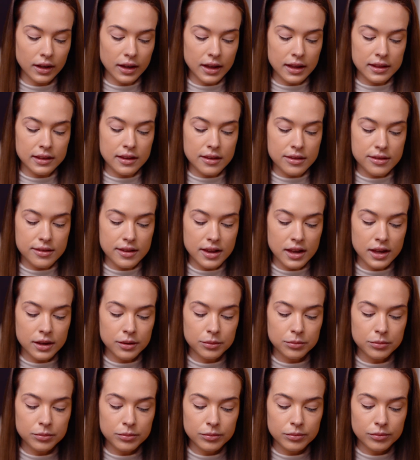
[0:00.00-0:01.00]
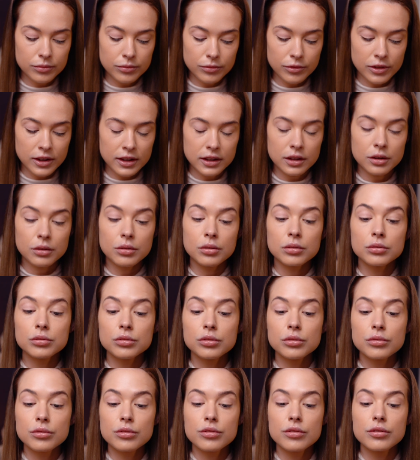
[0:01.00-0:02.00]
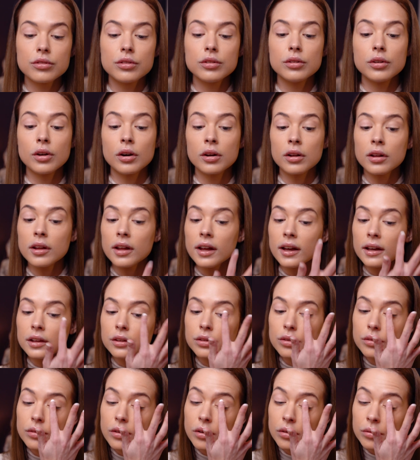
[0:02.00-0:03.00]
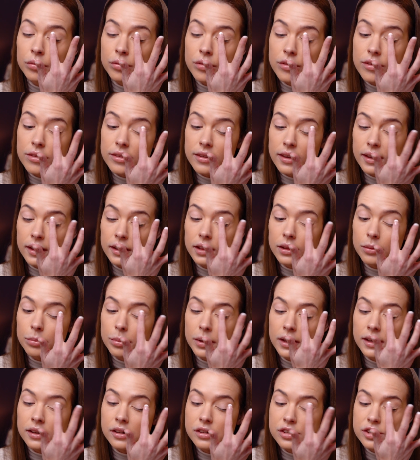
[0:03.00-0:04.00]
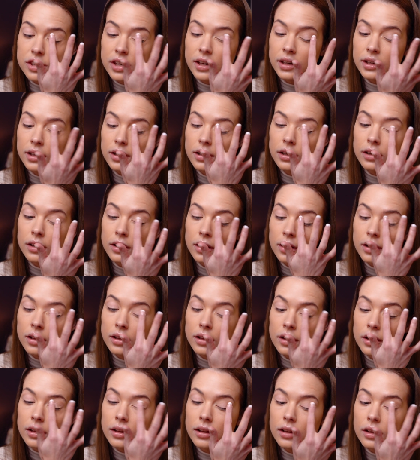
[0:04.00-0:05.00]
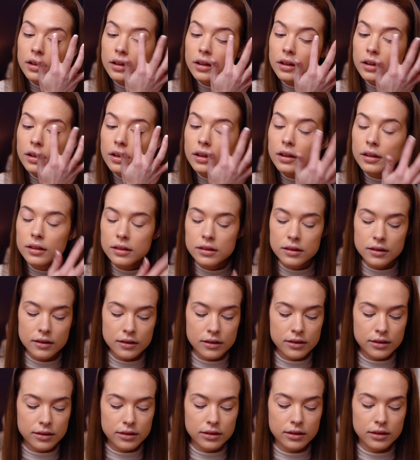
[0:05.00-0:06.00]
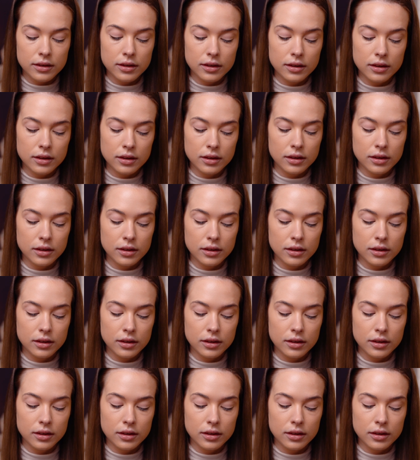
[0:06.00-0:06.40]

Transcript: And the same thing you're going to do to the other eye, you're going to take the pink shade and just